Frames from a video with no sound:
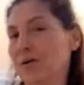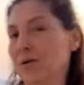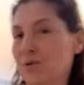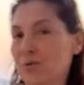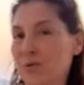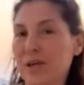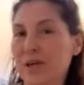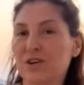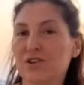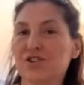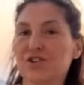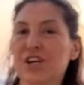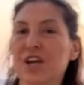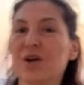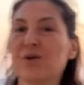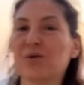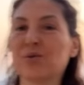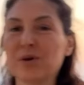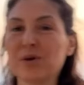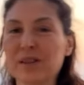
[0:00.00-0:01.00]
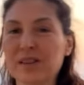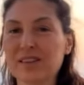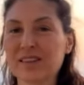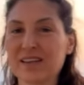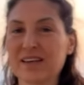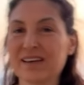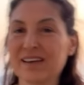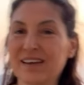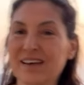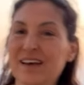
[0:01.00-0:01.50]
or we could share
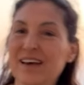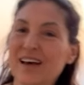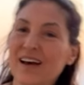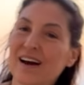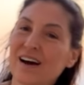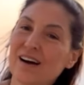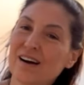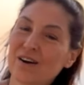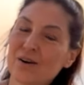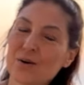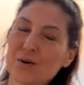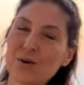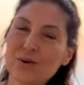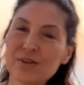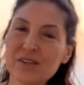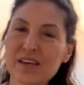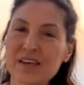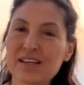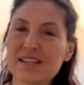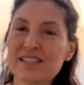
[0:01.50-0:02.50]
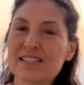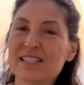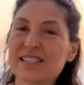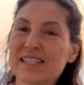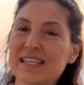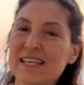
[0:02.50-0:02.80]
with uh, our audience,